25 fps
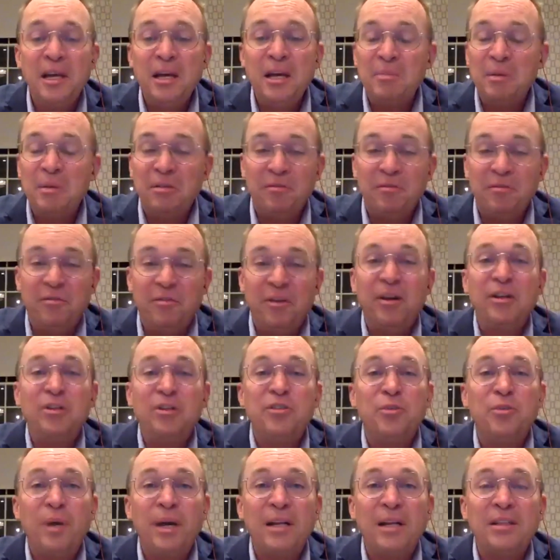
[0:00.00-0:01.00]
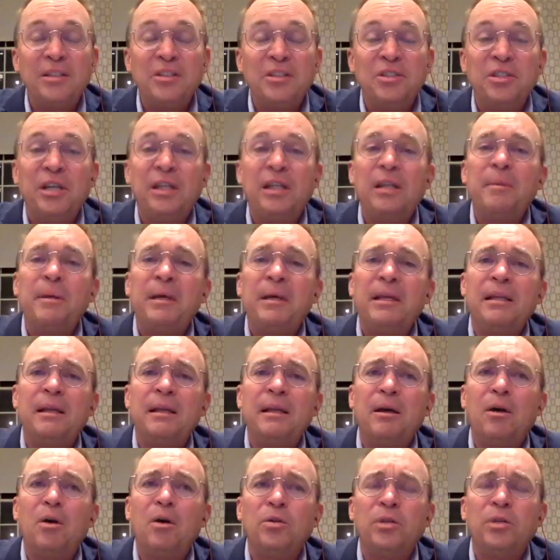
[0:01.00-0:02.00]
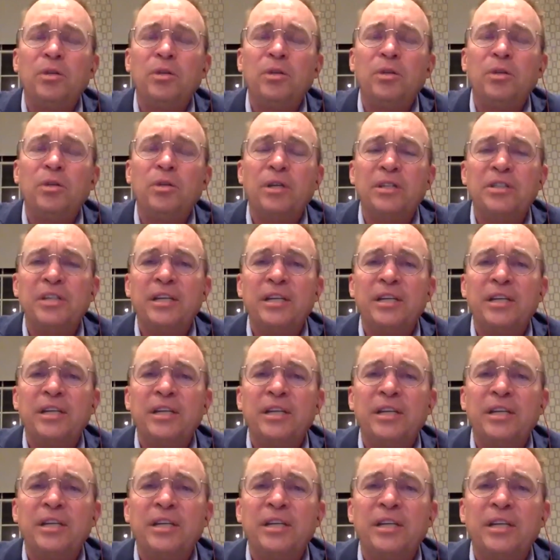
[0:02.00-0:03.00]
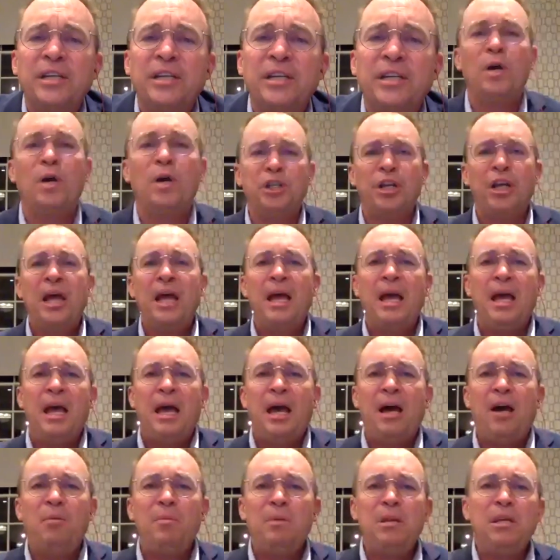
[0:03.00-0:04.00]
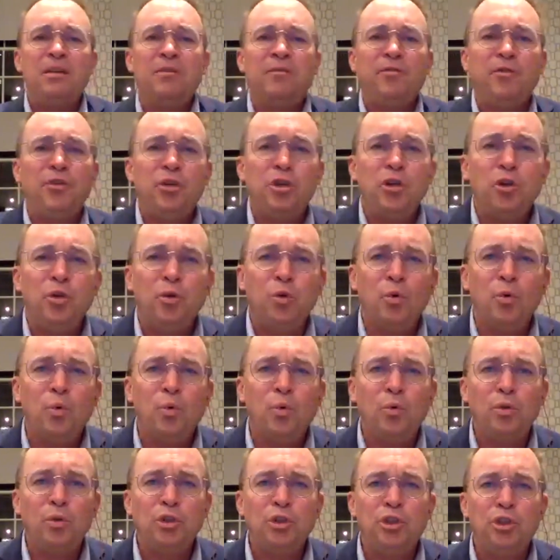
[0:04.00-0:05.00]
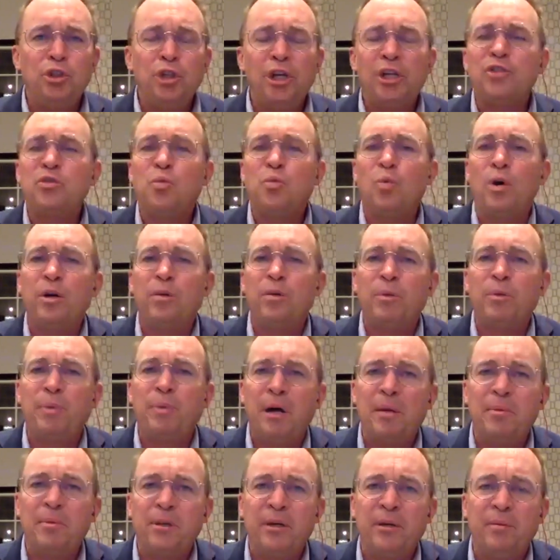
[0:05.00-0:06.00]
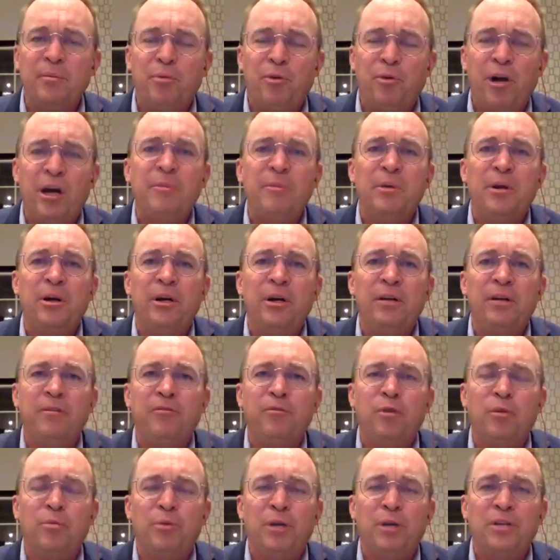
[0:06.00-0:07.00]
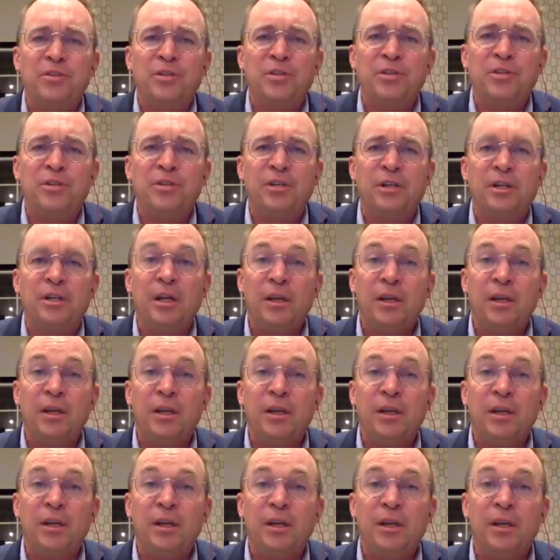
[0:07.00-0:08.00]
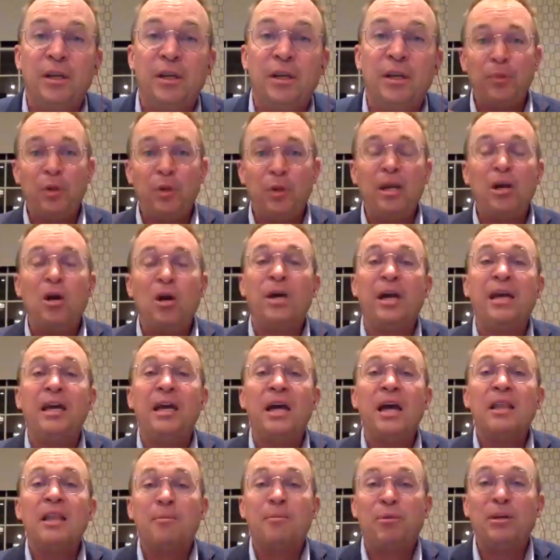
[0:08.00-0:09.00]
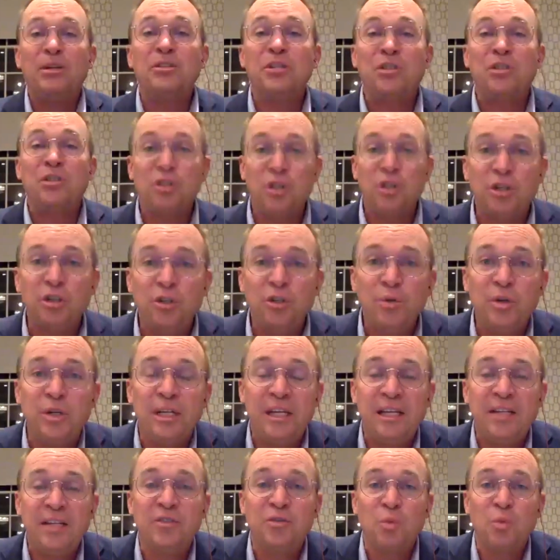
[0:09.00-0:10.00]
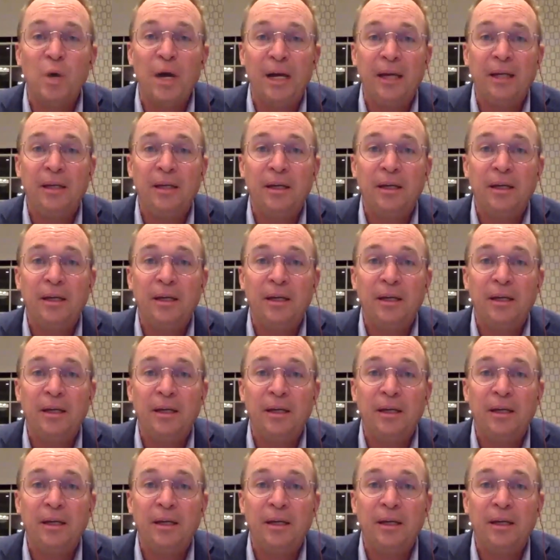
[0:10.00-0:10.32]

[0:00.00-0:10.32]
but very directly said, Let me hold on a second, guys. Let me ask you a question. How many of you just won a Republican primary for president? Nobody? Nobody? Okay, the president's going to do it his way.